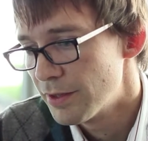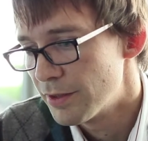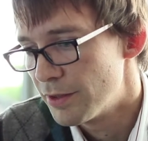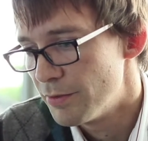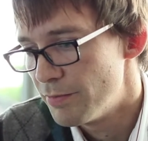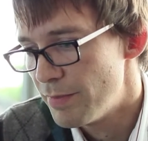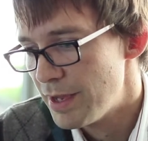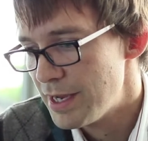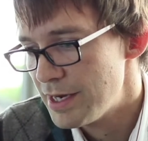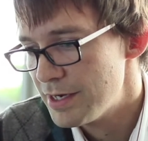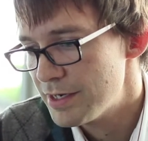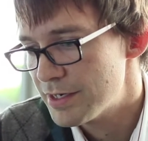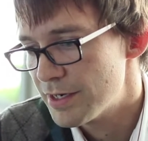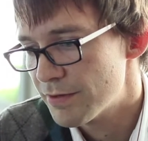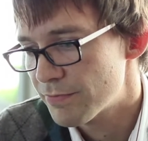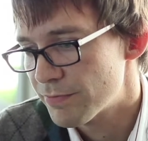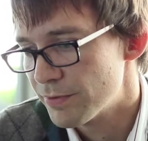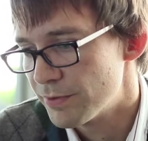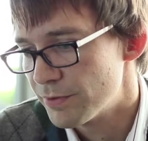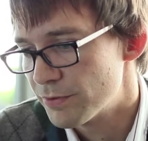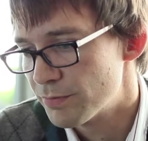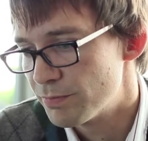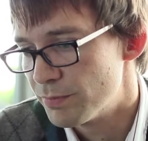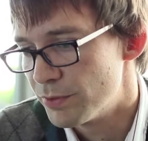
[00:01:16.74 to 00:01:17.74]
The main
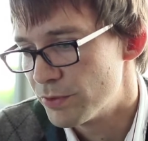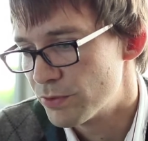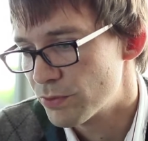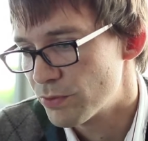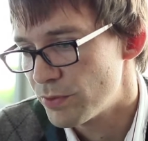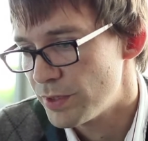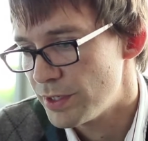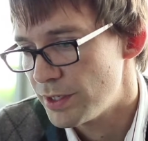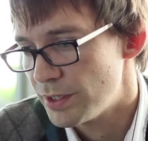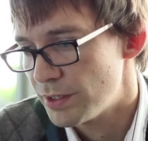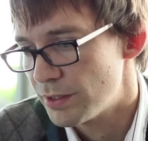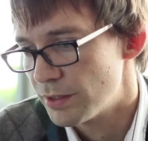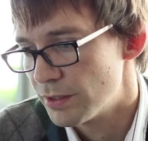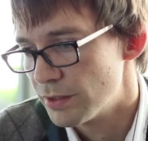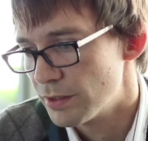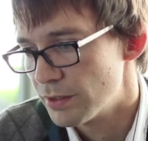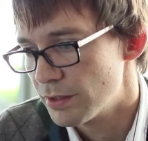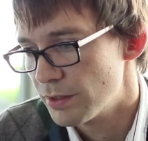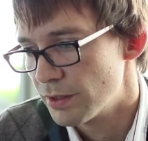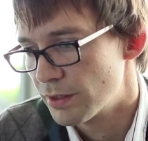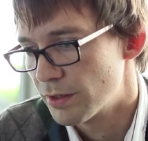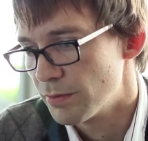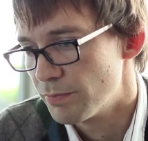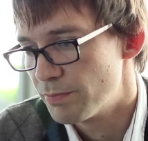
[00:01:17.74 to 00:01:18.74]
difference between
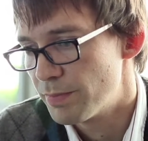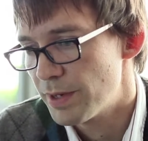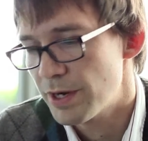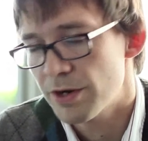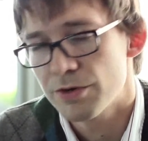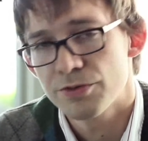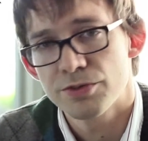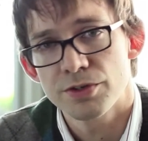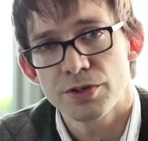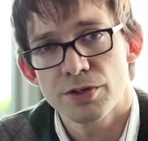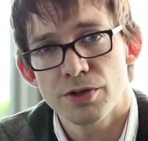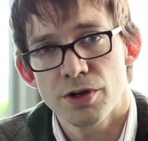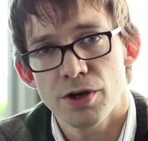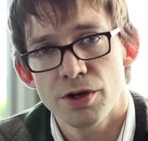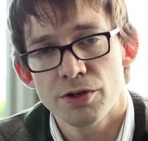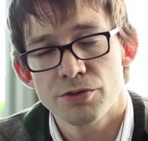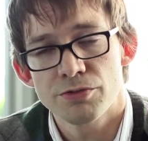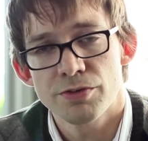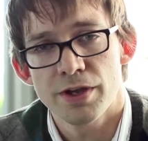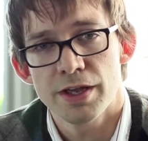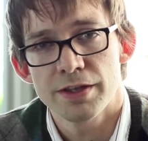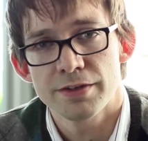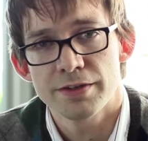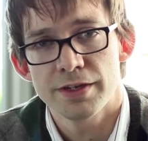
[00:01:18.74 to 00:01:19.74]
the
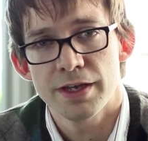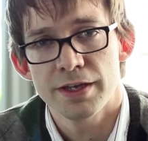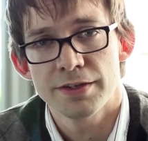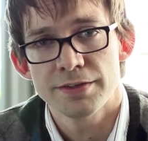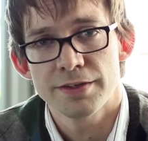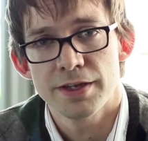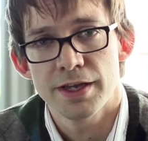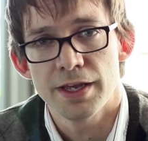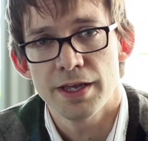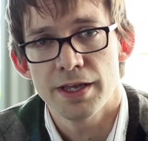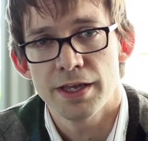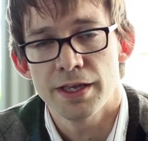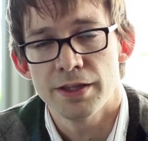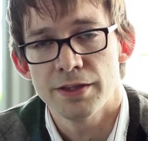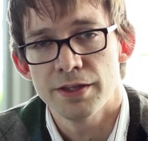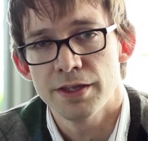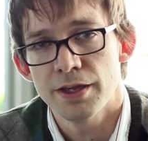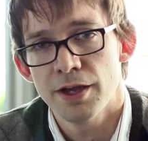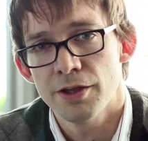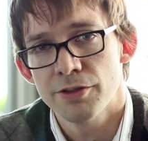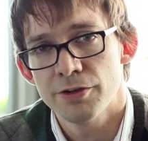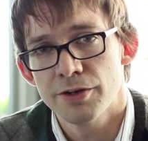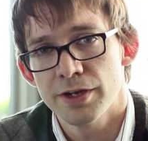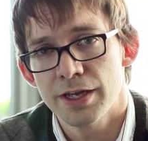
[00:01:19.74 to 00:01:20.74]
comparison-contrast essay and
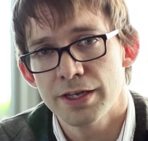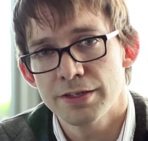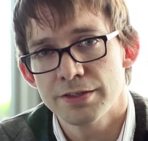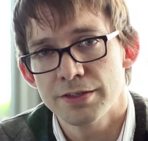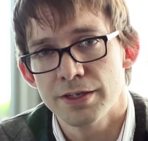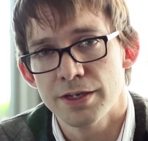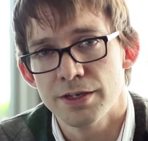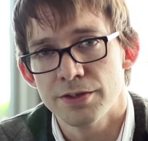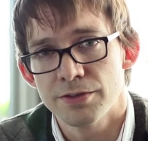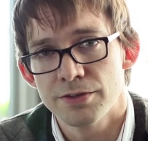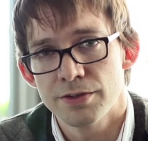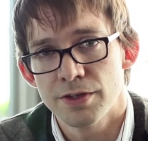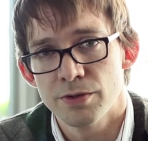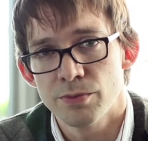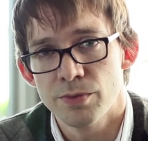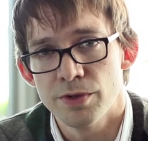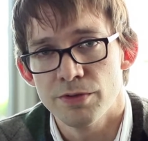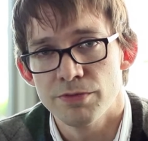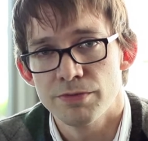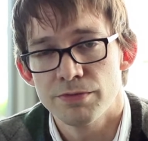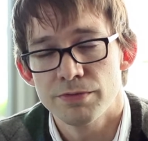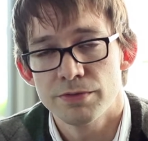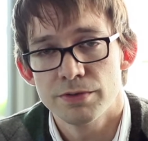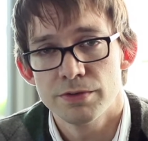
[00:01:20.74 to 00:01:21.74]
the other essays that
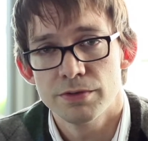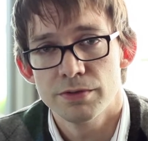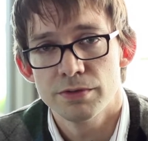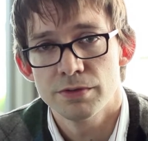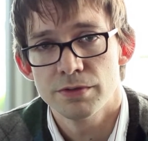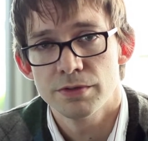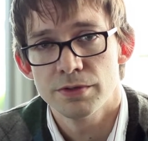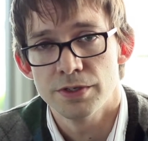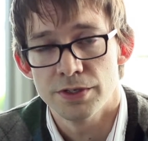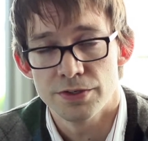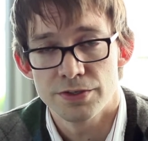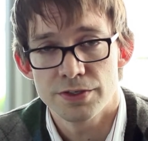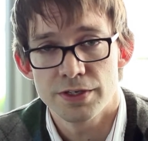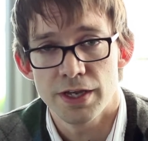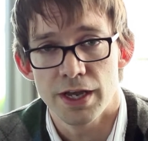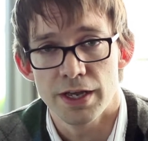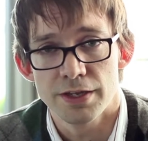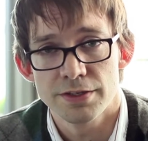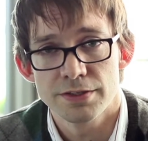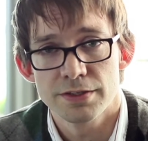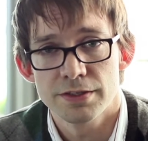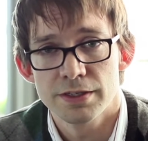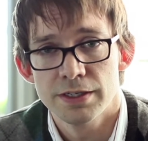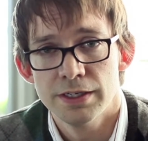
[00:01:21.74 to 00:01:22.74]
we've
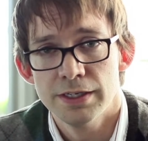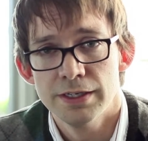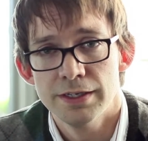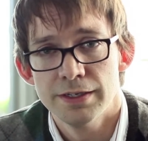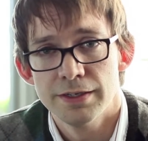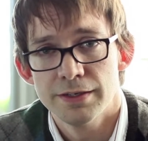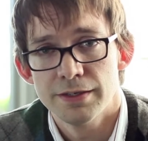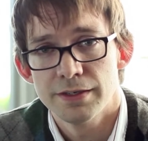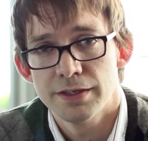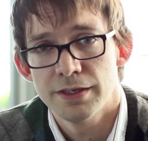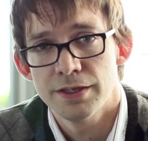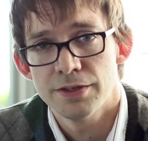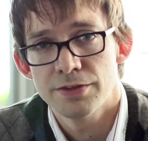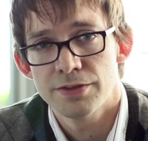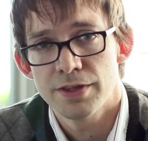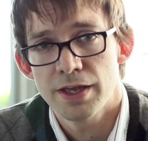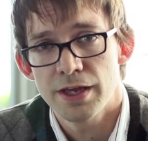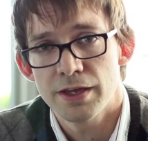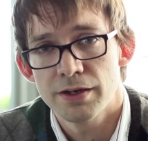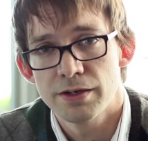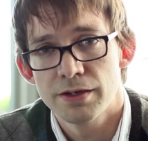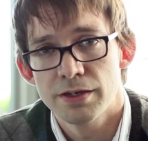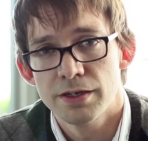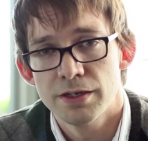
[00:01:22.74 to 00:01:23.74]
discussed is
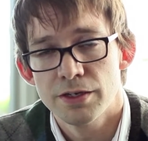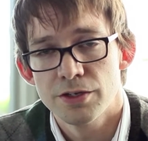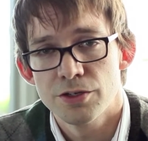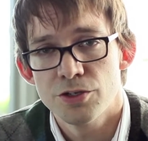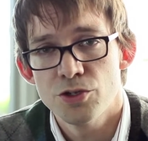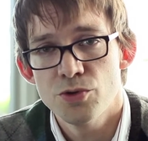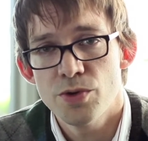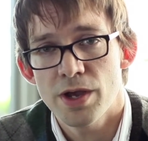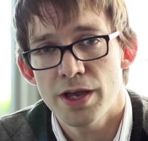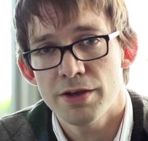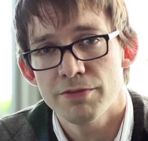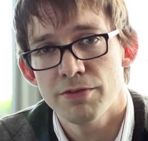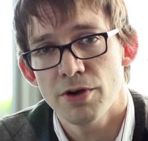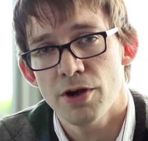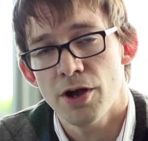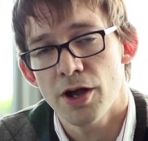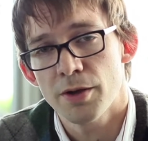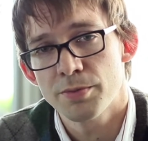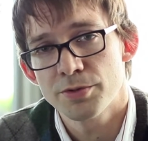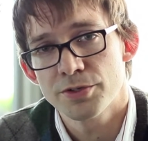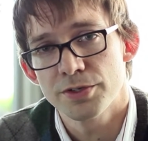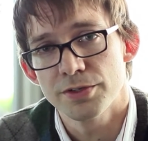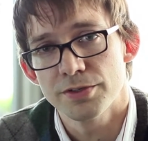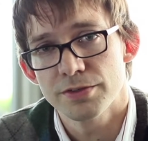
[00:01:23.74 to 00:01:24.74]
that you have
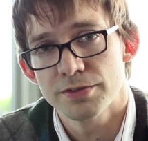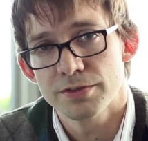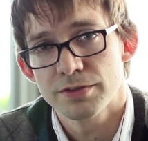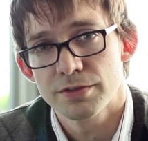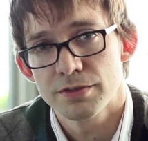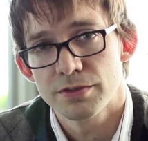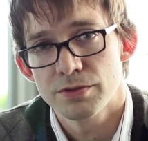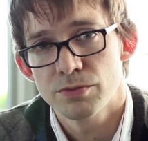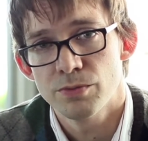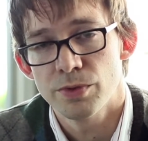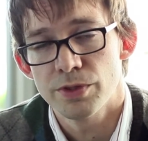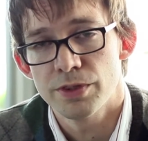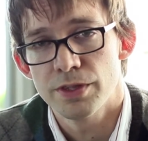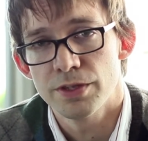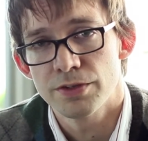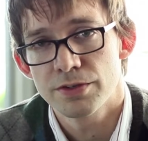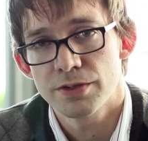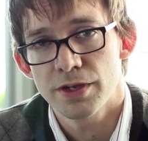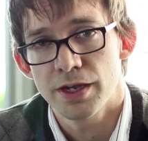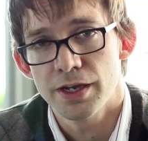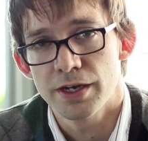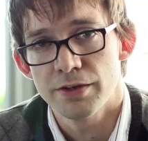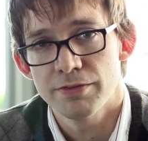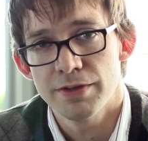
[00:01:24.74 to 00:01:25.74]
options with
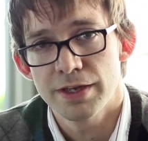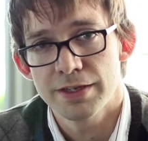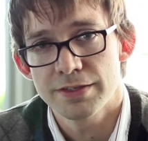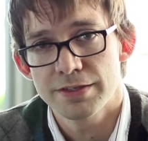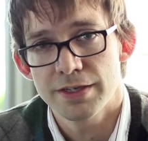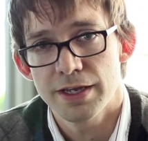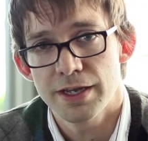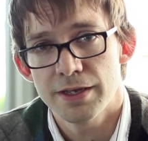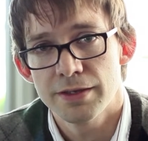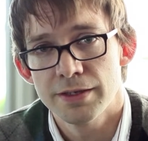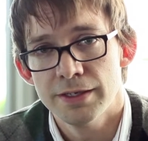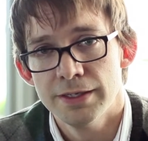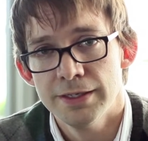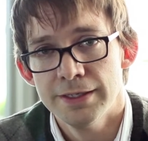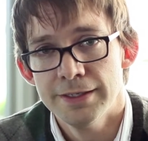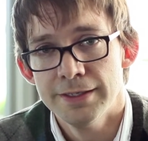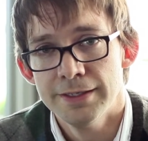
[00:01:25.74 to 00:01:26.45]
this kind of essay.